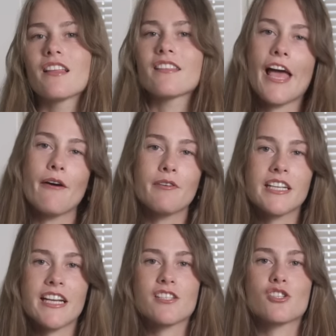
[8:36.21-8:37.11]
allowing
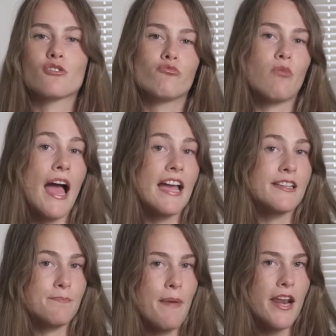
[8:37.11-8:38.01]
it to
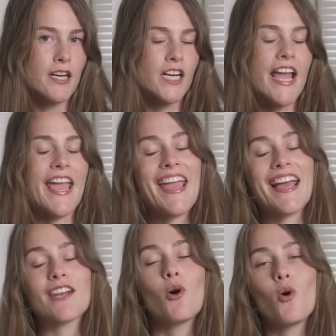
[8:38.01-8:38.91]
rise better
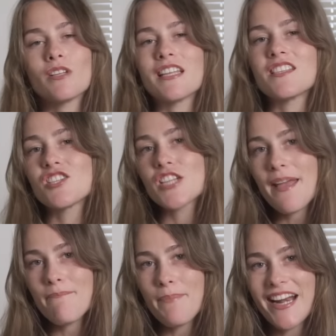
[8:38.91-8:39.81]
and hold its
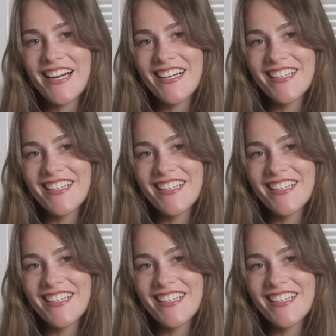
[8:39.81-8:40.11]
shape better.